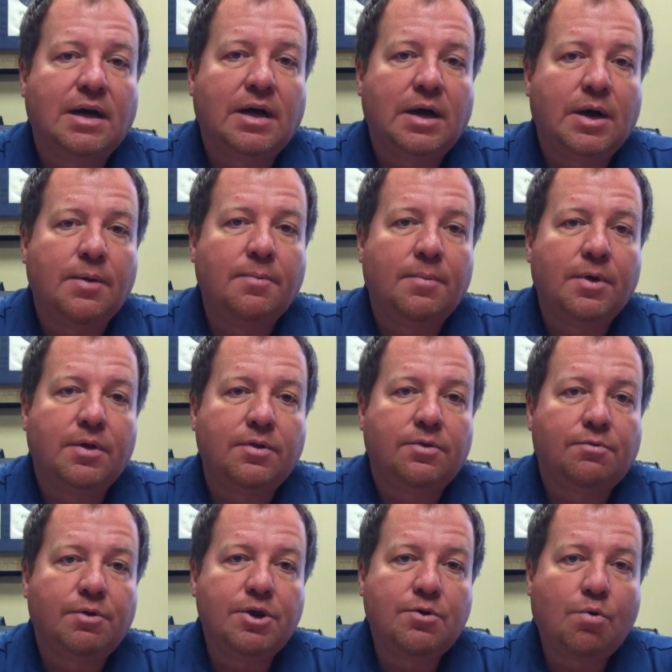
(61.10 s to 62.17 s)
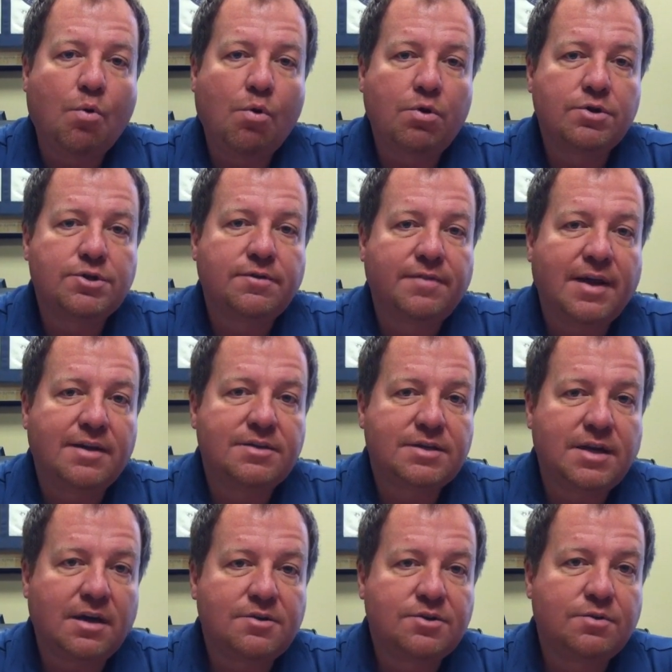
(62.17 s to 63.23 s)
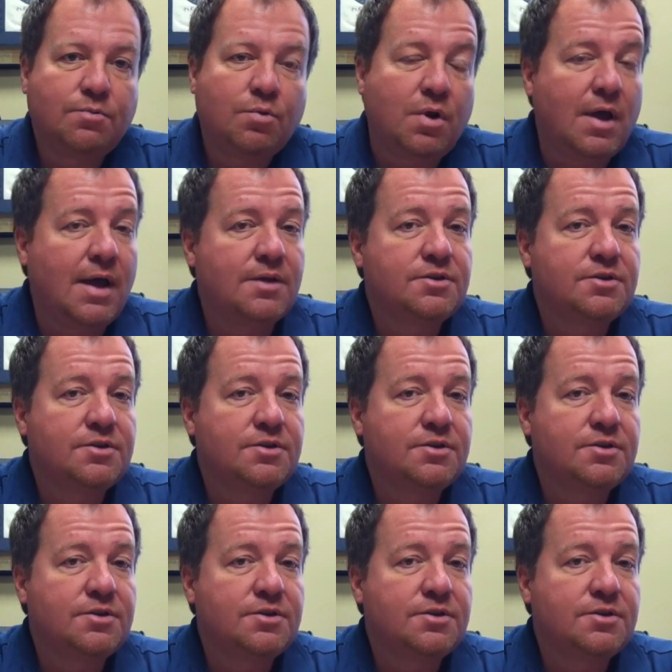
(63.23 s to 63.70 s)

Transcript: Um, three quarters of that section will